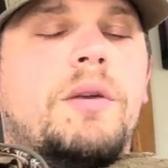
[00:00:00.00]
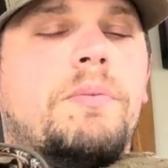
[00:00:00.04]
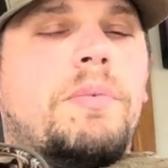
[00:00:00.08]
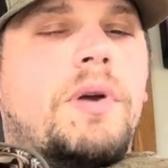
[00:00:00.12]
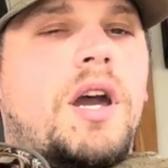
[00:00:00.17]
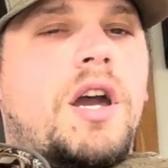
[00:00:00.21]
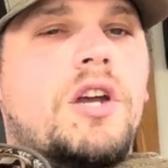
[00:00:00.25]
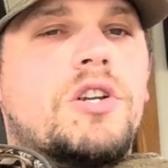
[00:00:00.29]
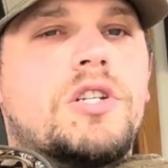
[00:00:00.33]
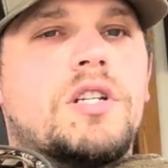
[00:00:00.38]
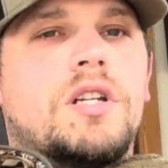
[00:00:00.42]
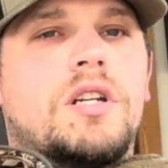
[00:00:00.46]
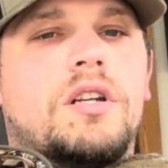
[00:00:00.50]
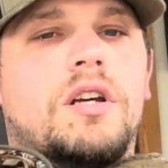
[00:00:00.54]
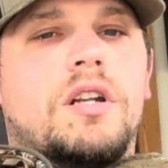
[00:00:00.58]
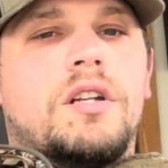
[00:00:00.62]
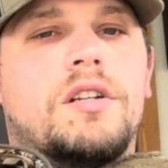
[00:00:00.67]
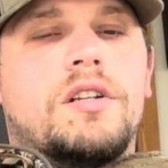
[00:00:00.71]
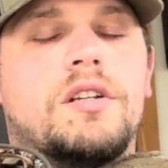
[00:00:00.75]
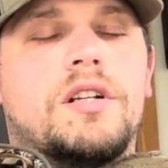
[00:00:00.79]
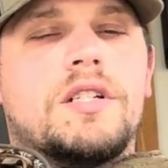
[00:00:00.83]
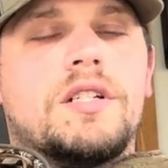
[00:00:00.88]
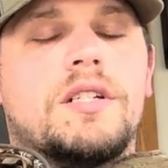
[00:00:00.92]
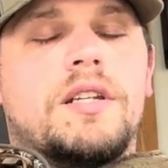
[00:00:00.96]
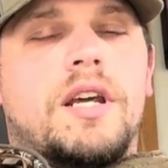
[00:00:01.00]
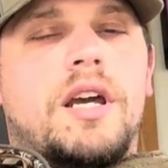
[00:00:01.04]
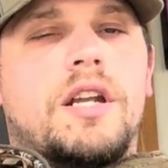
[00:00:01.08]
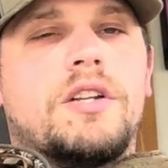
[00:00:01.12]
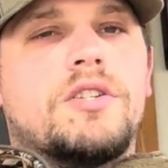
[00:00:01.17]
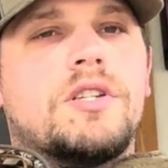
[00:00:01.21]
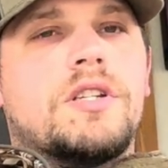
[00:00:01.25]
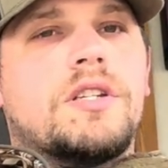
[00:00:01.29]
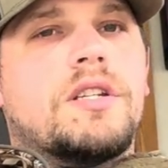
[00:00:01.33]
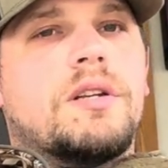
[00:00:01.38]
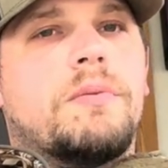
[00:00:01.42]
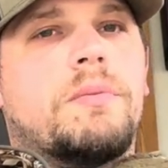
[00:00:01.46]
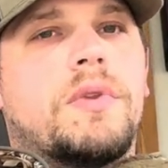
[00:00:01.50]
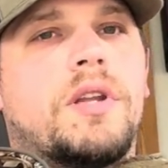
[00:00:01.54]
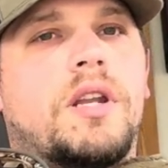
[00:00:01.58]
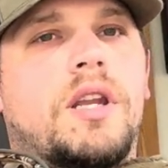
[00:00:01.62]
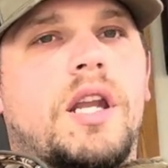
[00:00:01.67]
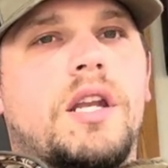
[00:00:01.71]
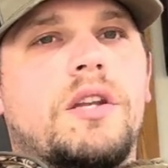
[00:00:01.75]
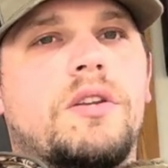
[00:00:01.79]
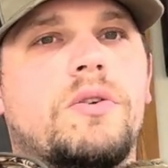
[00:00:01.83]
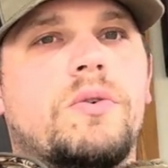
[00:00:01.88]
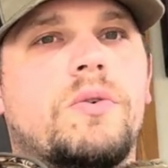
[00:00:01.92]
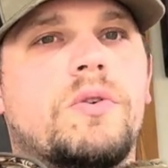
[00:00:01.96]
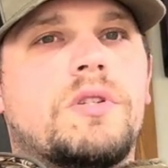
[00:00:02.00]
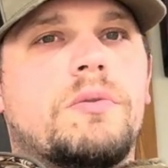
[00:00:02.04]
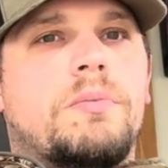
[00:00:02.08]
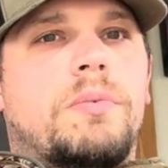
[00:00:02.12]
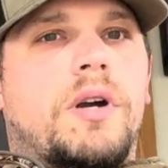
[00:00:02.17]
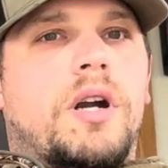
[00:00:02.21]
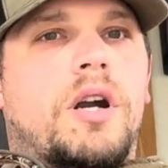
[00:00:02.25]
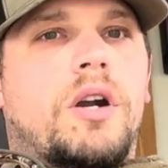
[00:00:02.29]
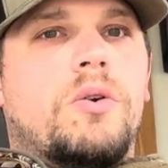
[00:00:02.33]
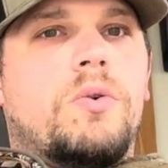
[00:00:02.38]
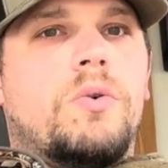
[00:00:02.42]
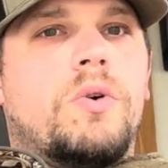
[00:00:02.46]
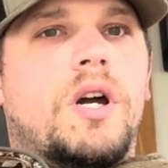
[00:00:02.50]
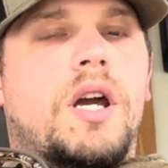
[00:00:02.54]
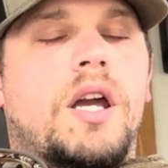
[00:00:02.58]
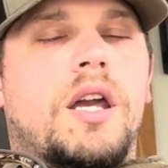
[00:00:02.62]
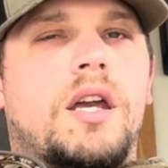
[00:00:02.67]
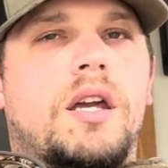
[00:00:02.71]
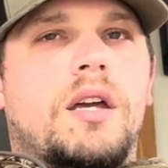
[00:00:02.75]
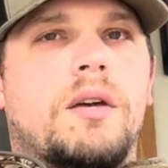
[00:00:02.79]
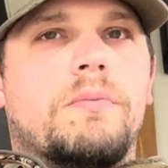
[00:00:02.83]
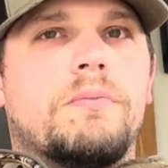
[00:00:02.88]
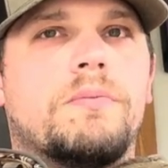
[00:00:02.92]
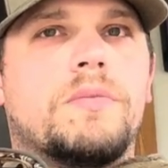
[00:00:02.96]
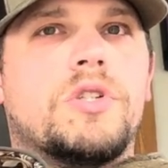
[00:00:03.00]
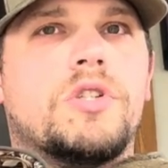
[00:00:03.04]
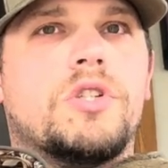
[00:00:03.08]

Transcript: passionate hunter. It's not just something I do; it's a part of who I am.